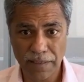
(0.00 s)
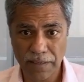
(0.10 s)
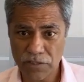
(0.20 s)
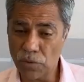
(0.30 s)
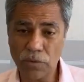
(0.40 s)

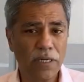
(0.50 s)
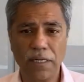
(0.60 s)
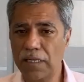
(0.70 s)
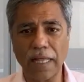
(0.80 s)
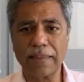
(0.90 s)
So
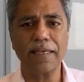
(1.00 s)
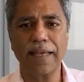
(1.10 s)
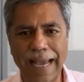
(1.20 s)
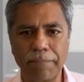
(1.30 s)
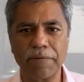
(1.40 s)
nothing
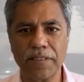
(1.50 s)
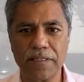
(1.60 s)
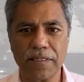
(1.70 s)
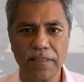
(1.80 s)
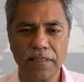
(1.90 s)

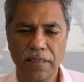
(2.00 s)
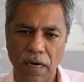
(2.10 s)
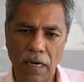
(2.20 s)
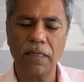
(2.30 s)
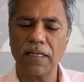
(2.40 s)
happens
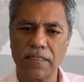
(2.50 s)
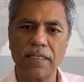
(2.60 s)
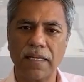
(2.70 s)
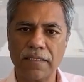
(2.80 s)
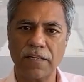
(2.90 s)
unless
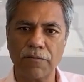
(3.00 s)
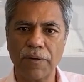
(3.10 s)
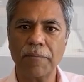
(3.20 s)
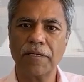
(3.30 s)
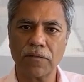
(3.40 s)
there's
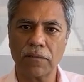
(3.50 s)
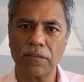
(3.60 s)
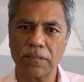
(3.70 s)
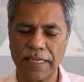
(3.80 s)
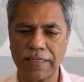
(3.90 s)
agreement on
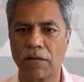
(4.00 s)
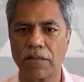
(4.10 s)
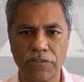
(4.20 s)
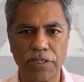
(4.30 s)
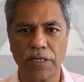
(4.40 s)
the
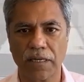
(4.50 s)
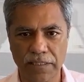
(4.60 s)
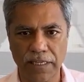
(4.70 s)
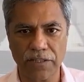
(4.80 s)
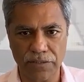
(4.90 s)
technology and
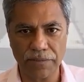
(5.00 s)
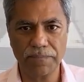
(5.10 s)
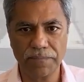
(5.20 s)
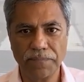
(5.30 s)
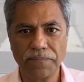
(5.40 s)
architecture,
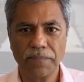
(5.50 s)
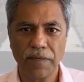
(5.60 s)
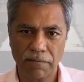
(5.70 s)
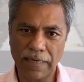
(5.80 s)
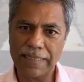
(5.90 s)

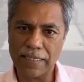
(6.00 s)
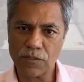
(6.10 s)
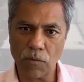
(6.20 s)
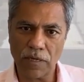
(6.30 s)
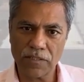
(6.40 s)
right? That's
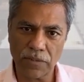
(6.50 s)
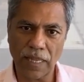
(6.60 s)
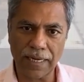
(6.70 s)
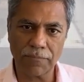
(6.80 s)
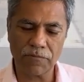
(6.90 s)
one. So
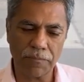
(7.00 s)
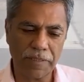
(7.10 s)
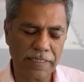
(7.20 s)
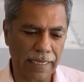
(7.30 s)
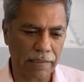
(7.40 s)
that comes from
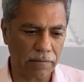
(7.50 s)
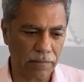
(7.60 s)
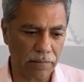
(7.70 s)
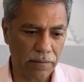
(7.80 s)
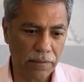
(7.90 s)
being
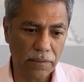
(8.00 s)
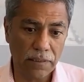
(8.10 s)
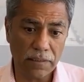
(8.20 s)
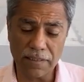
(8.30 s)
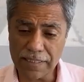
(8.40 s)
technical.
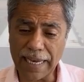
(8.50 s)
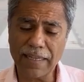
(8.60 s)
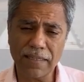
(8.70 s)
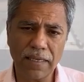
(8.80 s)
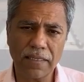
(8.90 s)
The
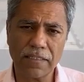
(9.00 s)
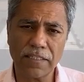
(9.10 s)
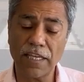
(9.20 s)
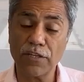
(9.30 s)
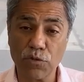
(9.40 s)
second thing is
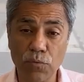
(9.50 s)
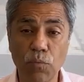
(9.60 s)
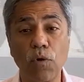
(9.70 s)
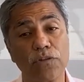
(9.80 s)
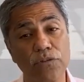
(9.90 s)
they should
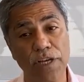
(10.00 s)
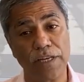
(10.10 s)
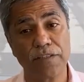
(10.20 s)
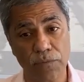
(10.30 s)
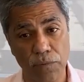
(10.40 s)
want to
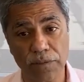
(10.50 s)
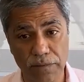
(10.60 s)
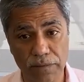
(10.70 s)
change the world.